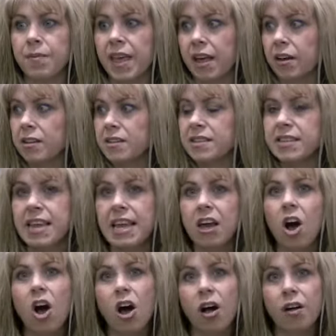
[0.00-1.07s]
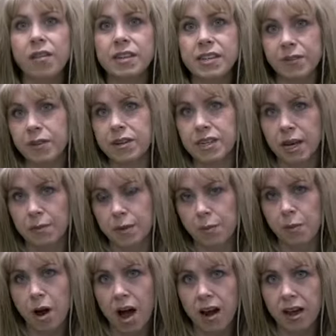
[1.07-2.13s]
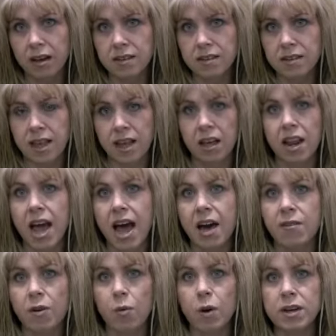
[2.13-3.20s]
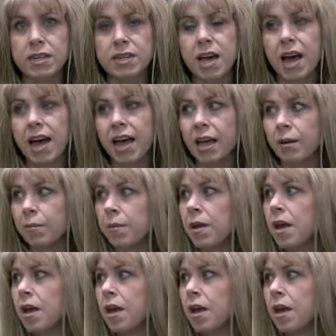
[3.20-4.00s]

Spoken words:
They could see all the different types of products that they could have at one time.